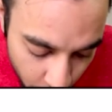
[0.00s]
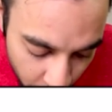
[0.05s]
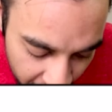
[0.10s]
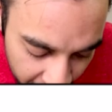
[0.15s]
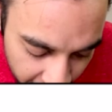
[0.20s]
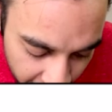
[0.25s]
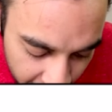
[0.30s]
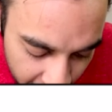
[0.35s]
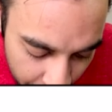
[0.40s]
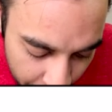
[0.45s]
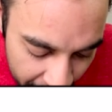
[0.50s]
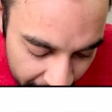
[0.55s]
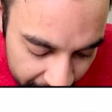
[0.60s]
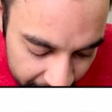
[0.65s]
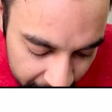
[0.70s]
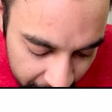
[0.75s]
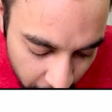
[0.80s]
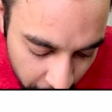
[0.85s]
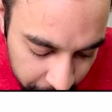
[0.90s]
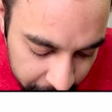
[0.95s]
can flip
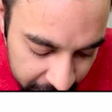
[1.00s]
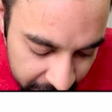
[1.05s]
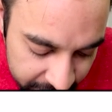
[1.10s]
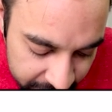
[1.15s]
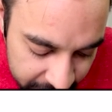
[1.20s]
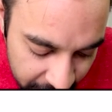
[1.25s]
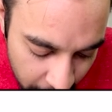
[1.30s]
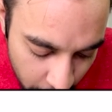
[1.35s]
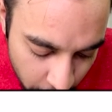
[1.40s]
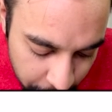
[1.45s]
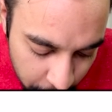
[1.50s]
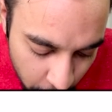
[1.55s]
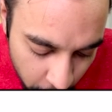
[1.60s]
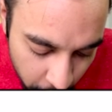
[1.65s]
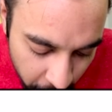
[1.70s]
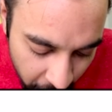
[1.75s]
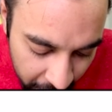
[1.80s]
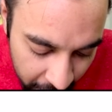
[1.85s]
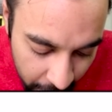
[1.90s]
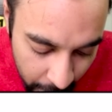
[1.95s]
any of these zeros to
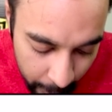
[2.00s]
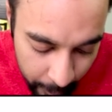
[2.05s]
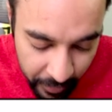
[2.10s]
one.